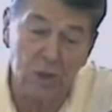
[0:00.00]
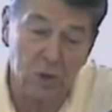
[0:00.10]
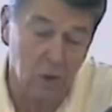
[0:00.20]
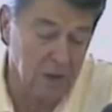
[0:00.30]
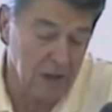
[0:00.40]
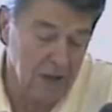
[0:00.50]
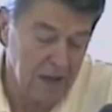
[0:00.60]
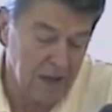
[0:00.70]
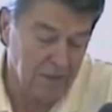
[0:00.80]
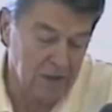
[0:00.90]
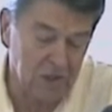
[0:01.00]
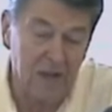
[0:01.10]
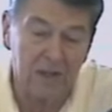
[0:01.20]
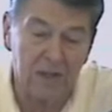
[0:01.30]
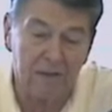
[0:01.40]
short and the
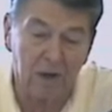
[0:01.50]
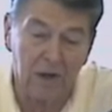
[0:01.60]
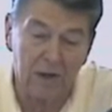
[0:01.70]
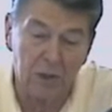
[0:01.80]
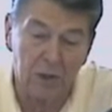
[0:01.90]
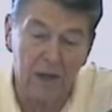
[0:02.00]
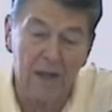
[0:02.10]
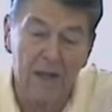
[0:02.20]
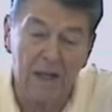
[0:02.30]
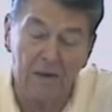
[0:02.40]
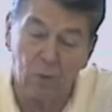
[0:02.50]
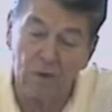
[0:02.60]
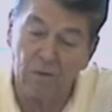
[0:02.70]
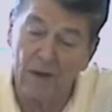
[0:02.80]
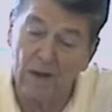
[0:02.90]
stakes ever larger. If we
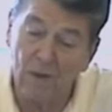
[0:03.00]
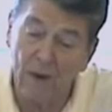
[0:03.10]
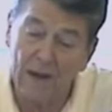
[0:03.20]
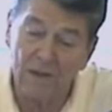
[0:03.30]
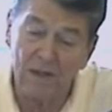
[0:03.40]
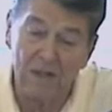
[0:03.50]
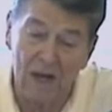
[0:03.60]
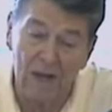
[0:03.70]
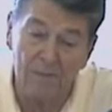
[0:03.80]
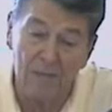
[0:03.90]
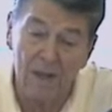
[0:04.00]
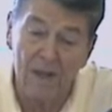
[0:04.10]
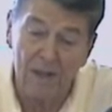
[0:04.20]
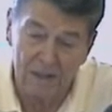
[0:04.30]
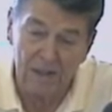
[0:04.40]
fail to act in time,
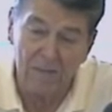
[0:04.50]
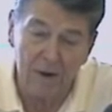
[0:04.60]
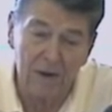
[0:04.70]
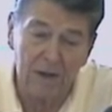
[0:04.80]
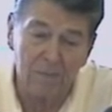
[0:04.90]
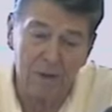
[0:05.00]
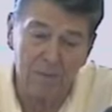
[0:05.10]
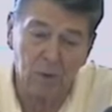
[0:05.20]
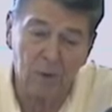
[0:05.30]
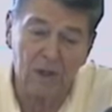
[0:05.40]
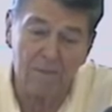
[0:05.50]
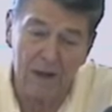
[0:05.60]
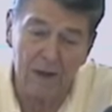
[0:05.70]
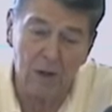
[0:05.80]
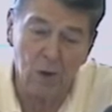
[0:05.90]
The American people will
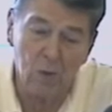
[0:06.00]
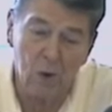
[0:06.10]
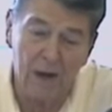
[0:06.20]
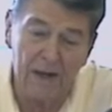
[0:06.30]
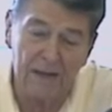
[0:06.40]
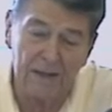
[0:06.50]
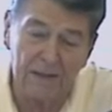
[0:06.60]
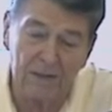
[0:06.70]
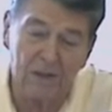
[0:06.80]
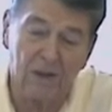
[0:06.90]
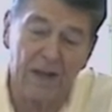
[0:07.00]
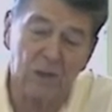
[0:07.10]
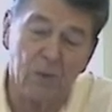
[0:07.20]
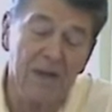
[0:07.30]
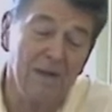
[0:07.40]
demand to know why. Until
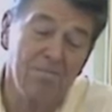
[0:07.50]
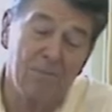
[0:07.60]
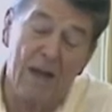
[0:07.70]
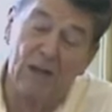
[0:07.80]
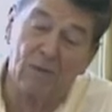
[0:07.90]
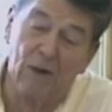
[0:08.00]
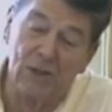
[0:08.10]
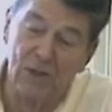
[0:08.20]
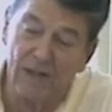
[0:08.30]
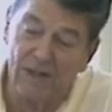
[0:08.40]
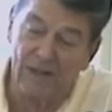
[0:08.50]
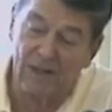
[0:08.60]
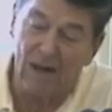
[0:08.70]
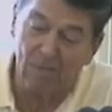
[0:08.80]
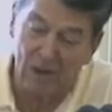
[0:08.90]
next week, thanks for listening,
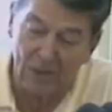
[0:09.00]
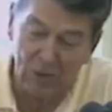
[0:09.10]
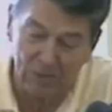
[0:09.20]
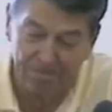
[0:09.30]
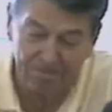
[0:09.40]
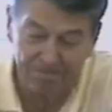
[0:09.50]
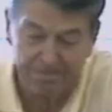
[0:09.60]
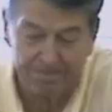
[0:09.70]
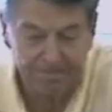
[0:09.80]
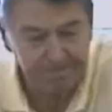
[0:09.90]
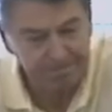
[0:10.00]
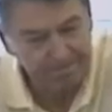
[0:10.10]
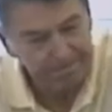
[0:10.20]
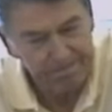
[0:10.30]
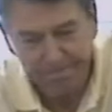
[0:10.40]
and God bless you.
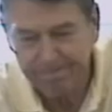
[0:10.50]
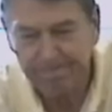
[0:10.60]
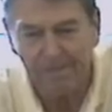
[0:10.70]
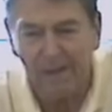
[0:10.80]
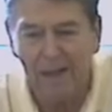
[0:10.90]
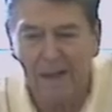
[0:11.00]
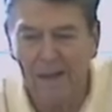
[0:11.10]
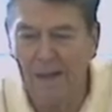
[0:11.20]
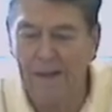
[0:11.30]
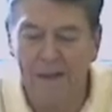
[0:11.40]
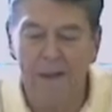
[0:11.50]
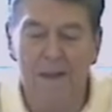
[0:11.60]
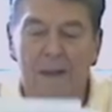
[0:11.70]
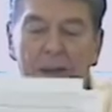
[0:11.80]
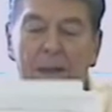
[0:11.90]
Perfect.
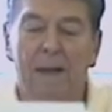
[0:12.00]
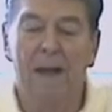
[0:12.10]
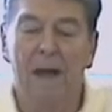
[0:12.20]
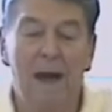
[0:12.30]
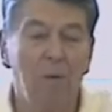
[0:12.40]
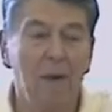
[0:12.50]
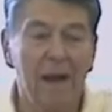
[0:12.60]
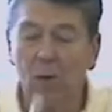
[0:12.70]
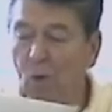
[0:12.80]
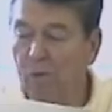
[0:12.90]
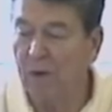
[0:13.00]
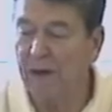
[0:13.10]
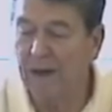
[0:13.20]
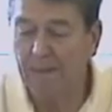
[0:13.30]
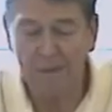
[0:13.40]
I ran over,
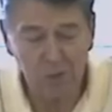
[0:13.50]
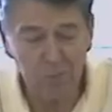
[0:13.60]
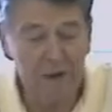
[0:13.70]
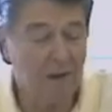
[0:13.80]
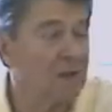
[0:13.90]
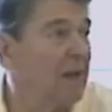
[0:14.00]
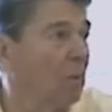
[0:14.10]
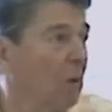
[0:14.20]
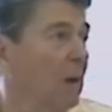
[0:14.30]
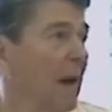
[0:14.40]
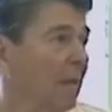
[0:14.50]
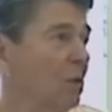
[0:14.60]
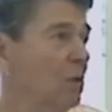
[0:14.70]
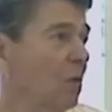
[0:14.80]
and I mispronounced that word after you